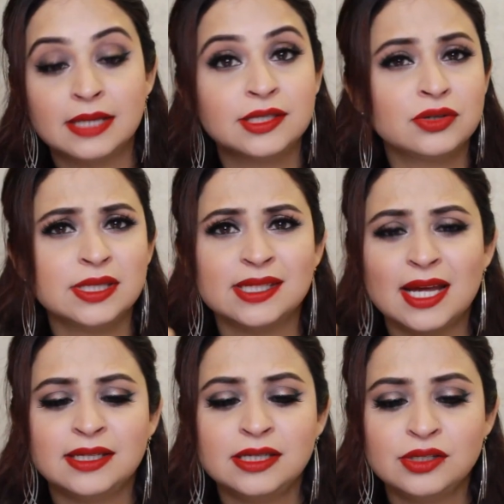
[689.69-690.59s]
As you can
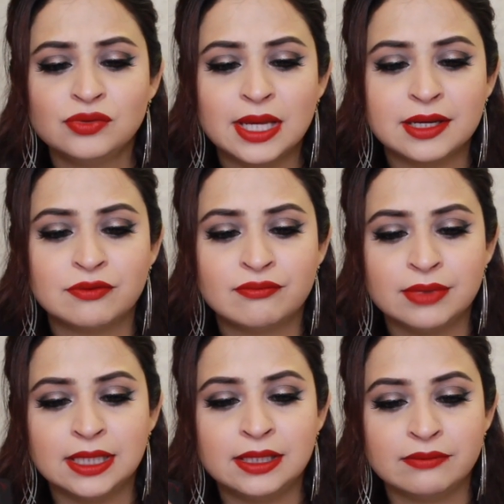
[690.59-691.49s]
see, I didn't do like a
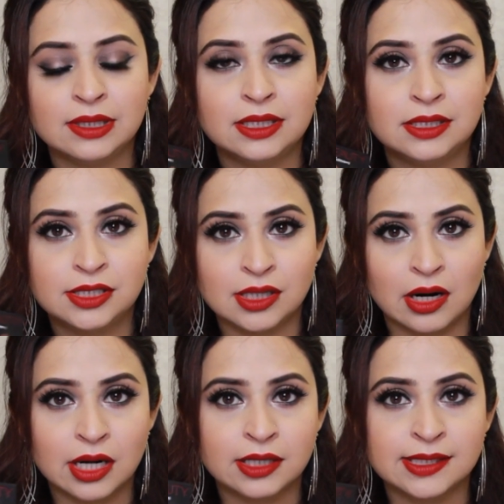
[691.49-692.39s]
really
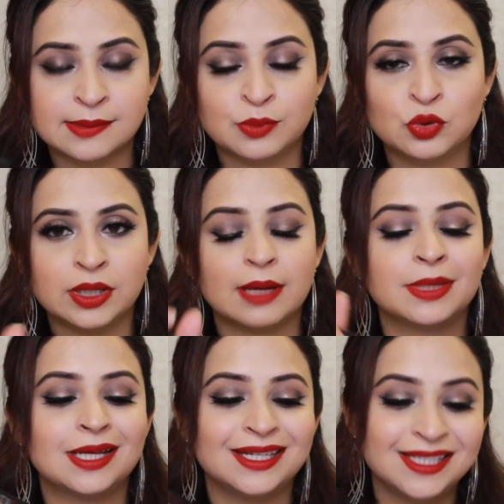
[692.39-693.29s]
dark smoky. I
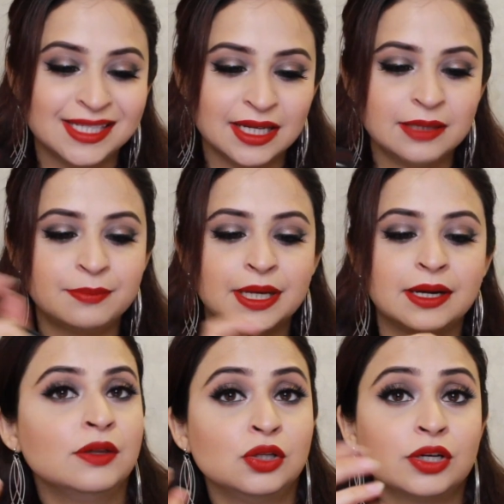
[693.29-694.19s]
mean, I did,
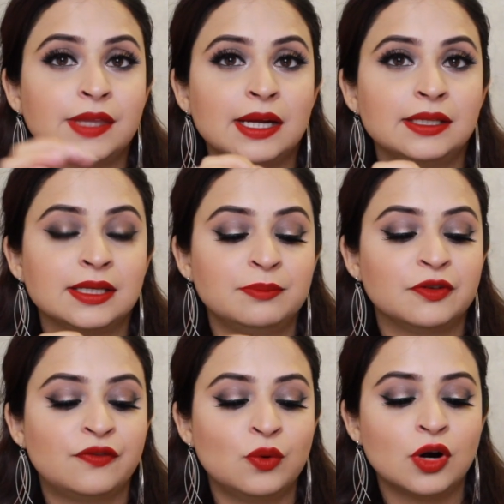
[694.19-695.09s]
but the look that I did
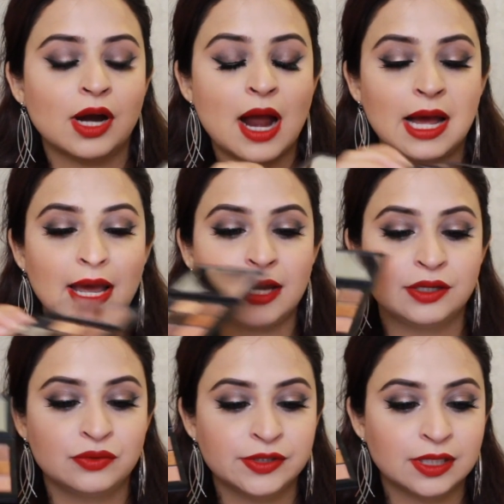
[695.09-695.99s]
before, I
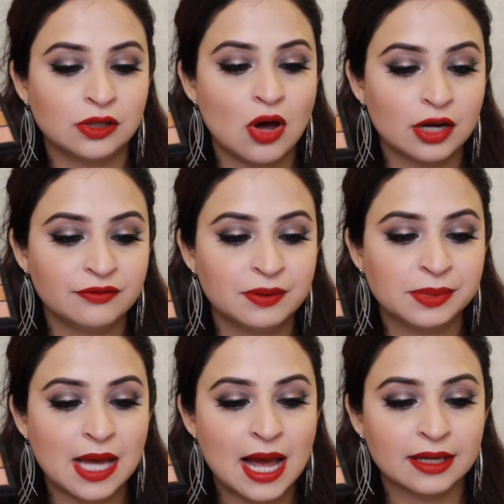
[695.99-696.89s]
had used a lot of the
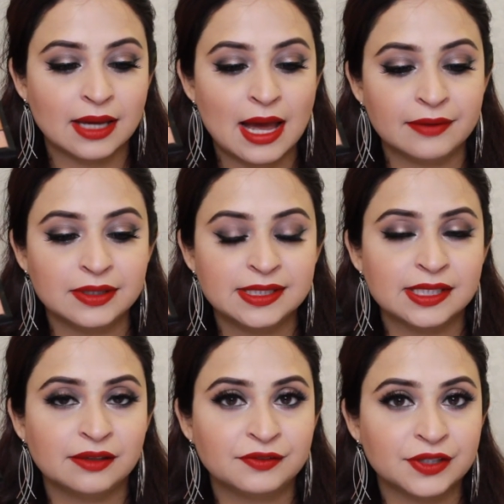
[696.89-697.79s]
black and the
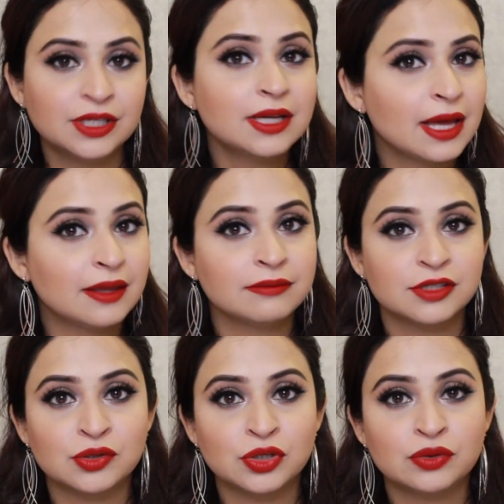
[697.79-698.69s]
silver.
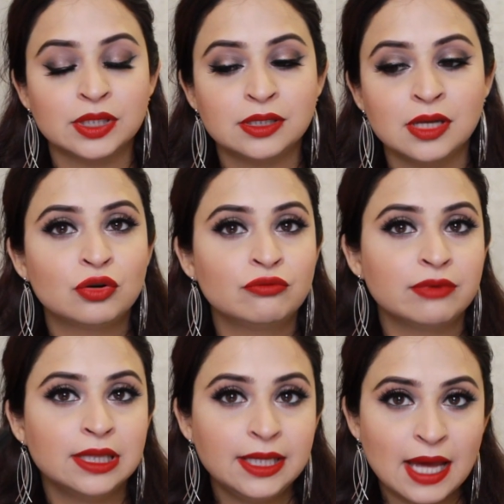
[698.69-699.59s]
And so you can go
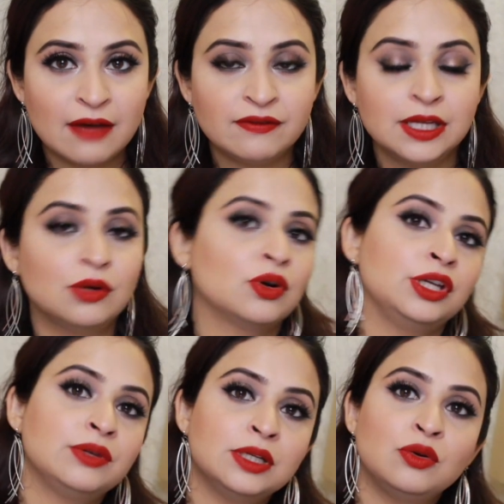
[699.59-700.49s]
really heavy or
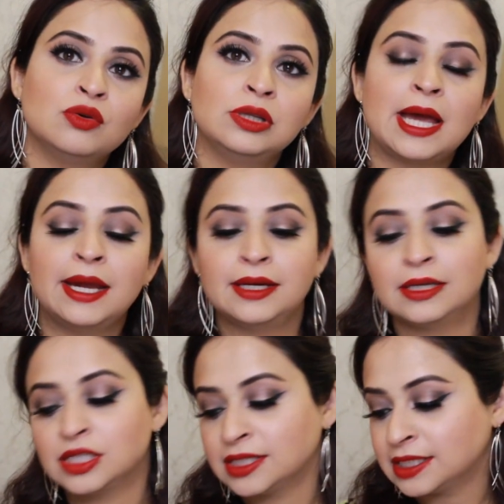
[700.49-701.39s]
you can go light
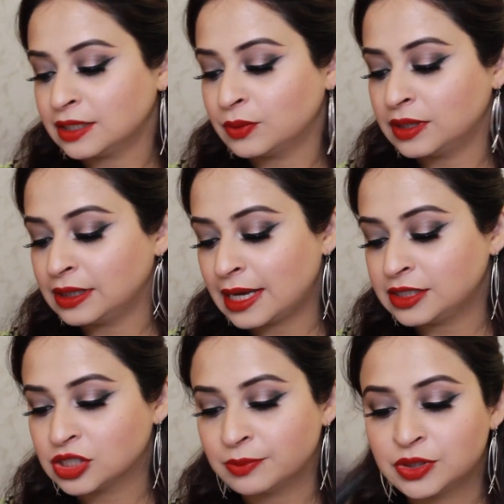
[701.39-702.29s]
and just stick with the
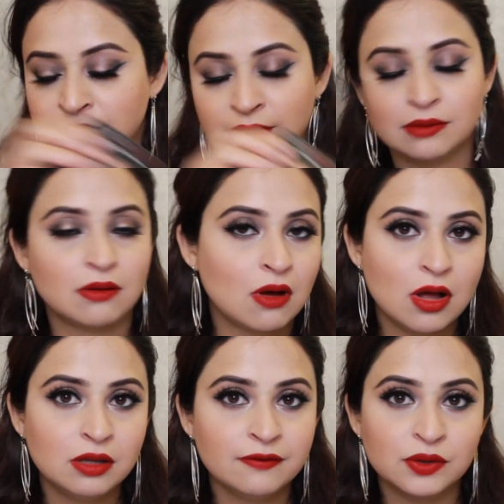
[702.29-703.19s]
light shimmers.
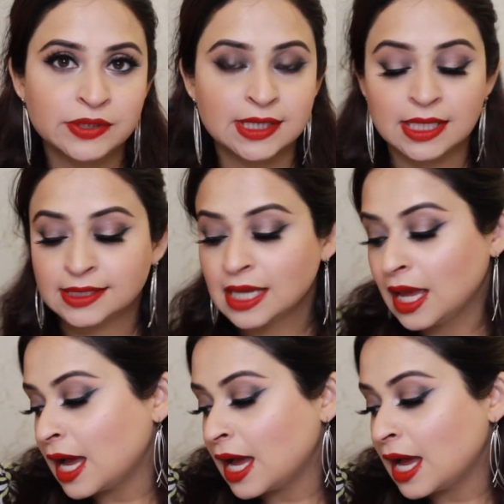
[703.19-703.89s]
All of those things.